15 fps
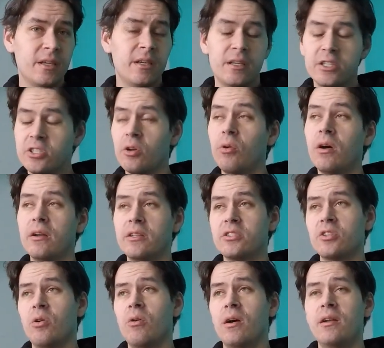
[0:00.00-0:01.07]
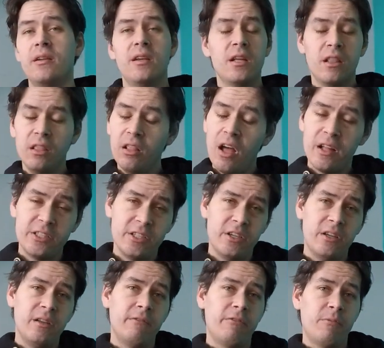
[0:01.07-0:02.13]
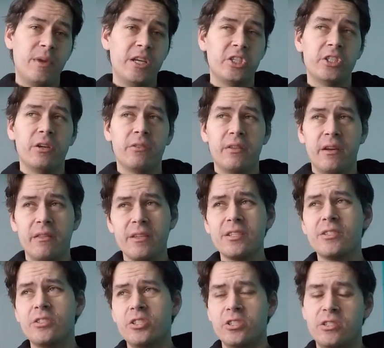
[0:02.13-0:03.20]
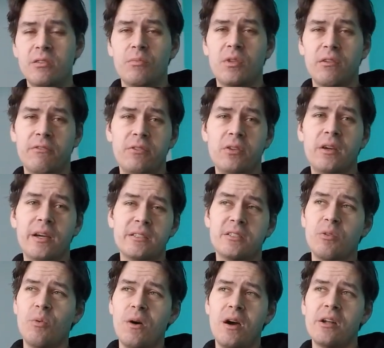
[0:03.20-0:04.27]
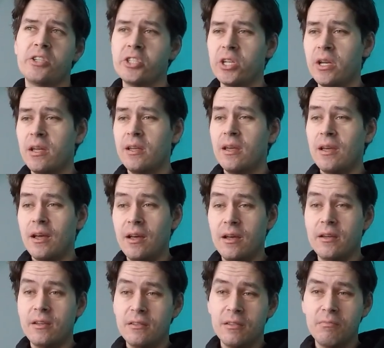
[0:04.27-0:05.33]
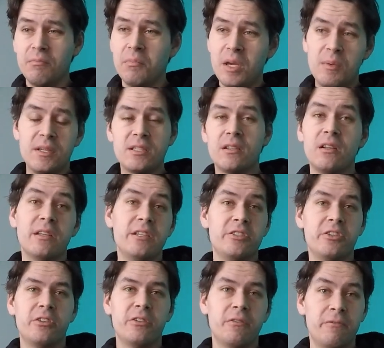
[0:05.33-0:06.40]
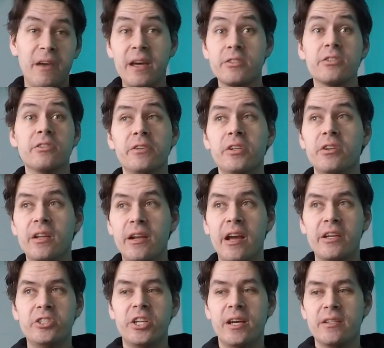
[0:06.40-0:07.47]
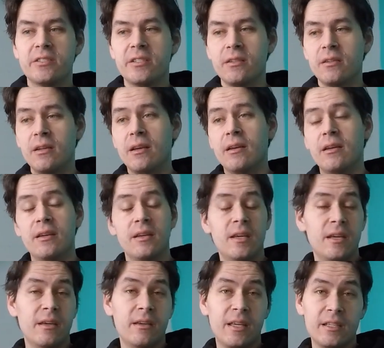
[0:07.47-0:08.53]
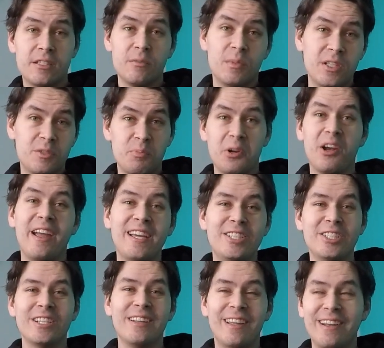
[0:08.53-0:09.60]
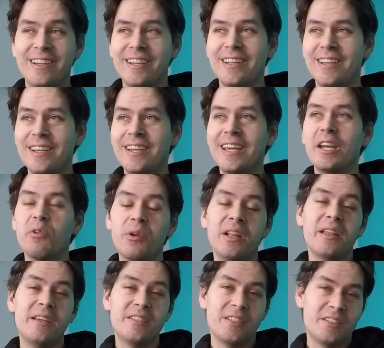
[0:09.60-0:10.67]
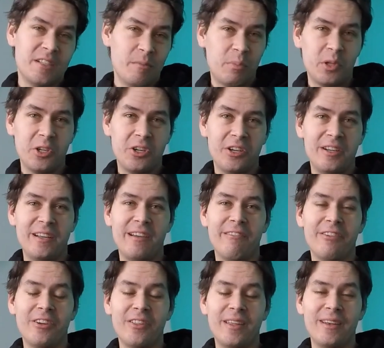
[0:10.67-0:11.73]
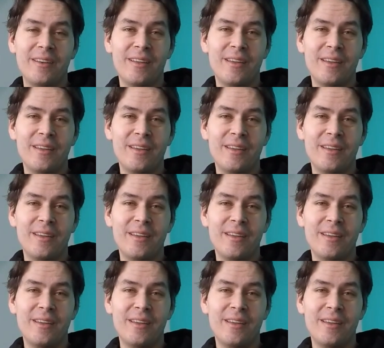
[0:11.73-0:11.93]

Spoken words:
so on and so on. Lots of good information out there. This is just something for you guys to watch. Maybe it's a little easier, faster to digest and get some inspiration that it really is a simpler endeavor than